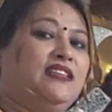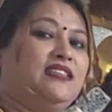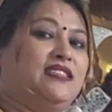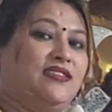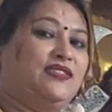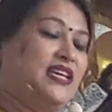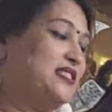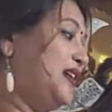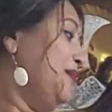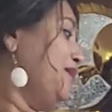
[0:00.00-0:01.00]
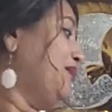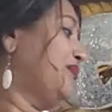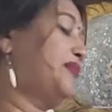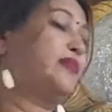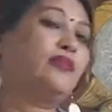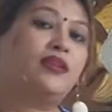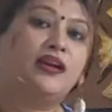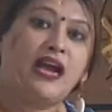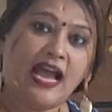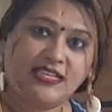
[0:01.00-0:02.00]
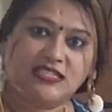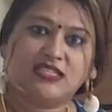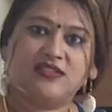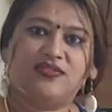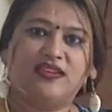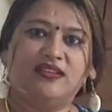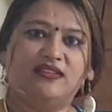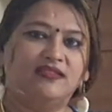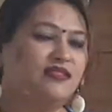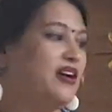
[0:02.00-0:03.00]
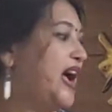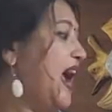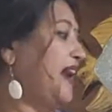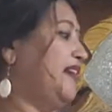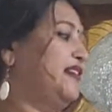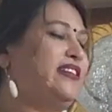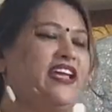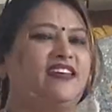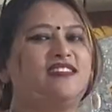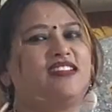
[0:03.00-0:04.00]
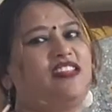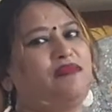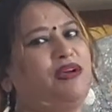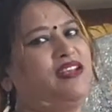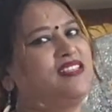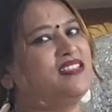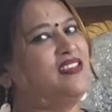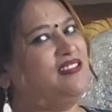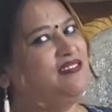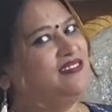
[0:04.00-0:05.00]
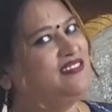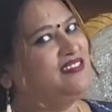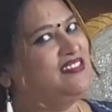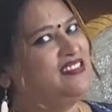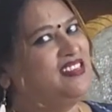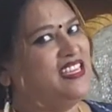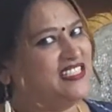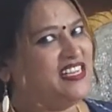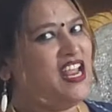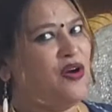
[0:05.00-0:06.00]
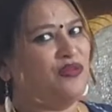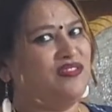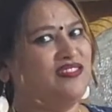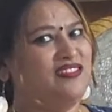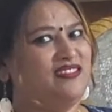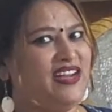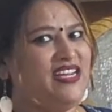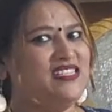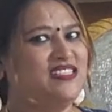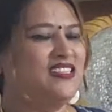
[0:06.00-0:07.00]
serves as a adjective here. And tiger is nothing but it's a noun, right?